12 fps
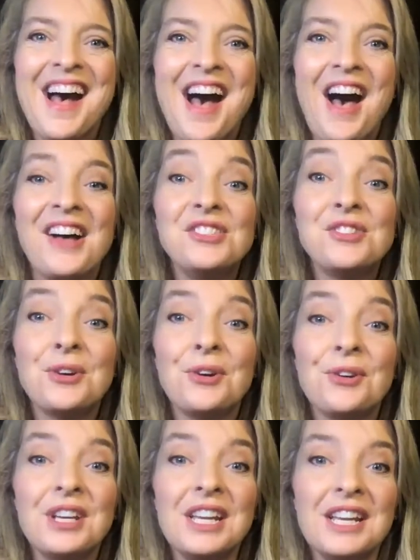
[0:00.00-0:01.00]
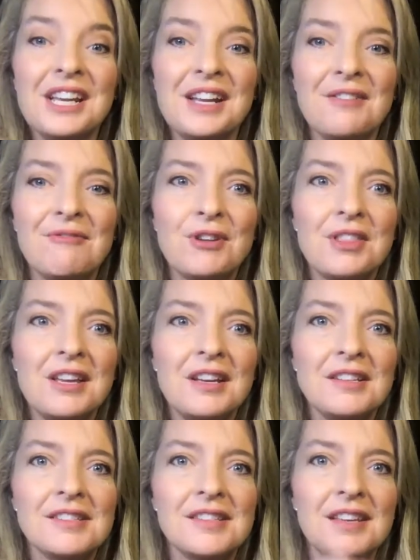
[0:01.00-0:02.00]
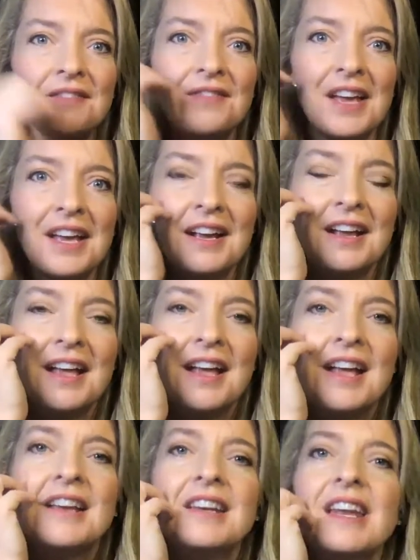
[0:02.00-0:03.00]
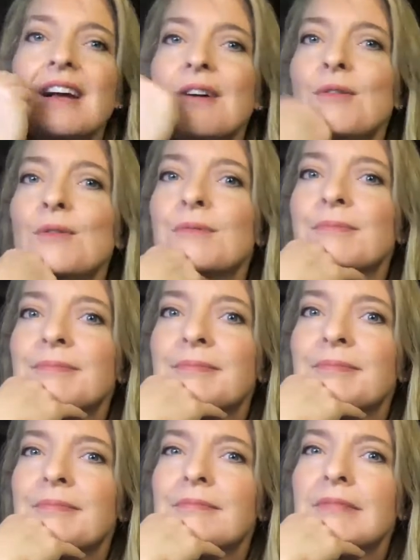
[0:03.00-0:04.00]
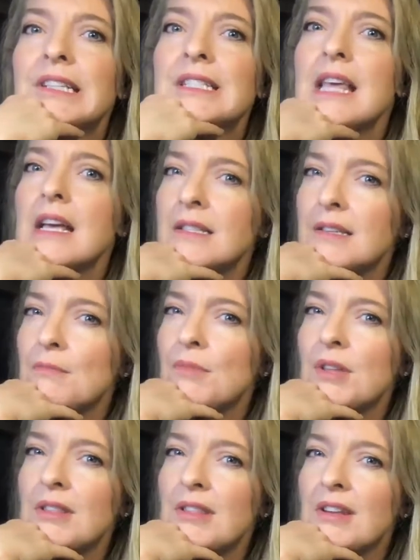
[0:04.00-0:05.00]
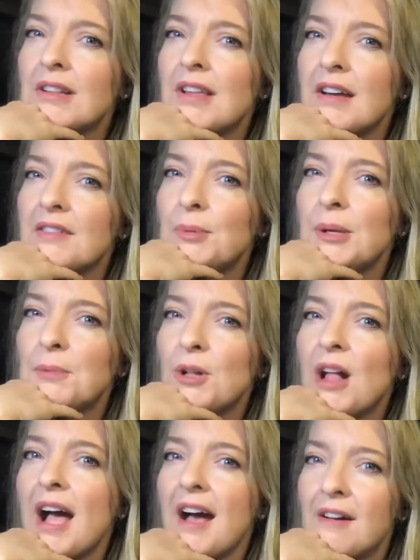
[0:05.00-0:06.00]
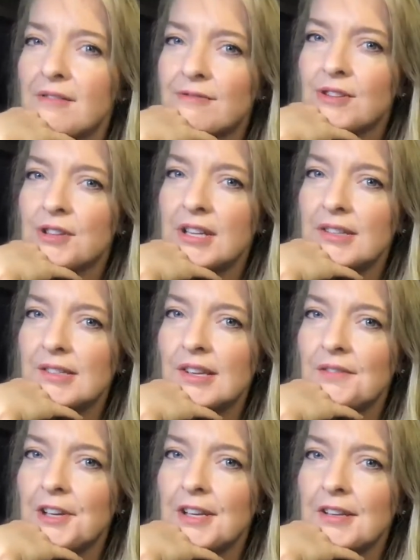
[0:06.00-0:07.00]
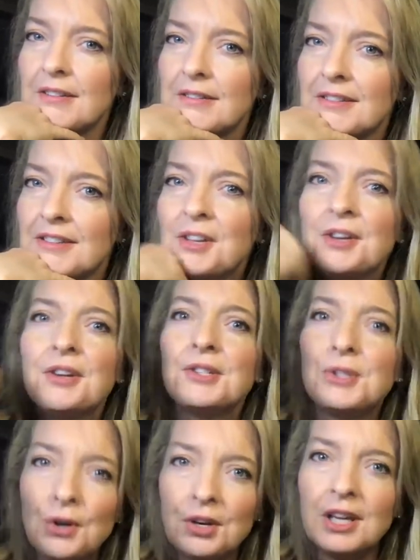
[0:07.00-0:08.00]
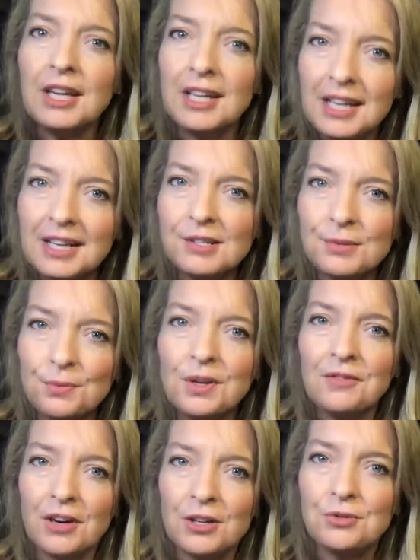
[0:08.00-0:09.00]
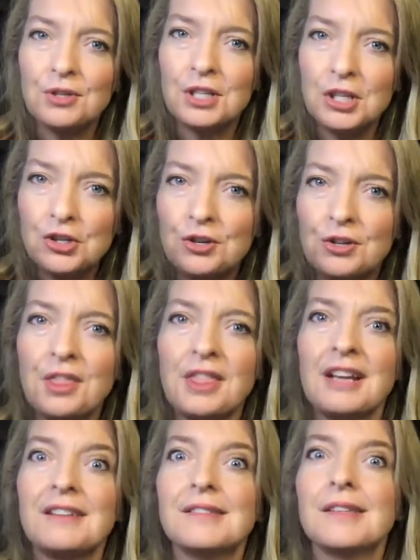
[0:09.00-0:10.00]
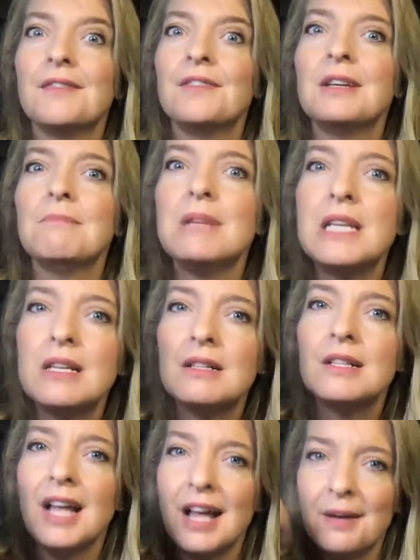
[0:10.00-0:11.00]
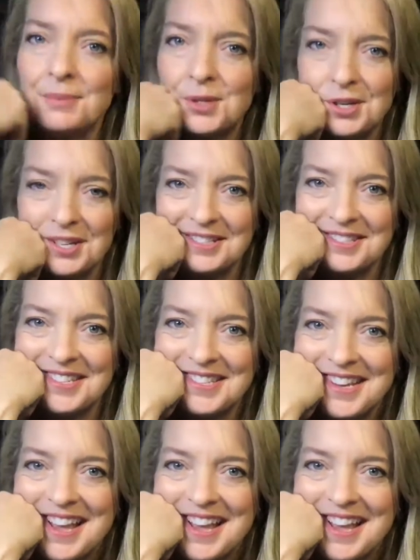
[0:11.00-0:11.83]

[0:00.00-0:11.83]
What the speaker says: A turkey for Thanksgiving. Now, is that something that a lot of people have for Thanksgiving? Turkey is one of our traditional Thanksgiving meal options.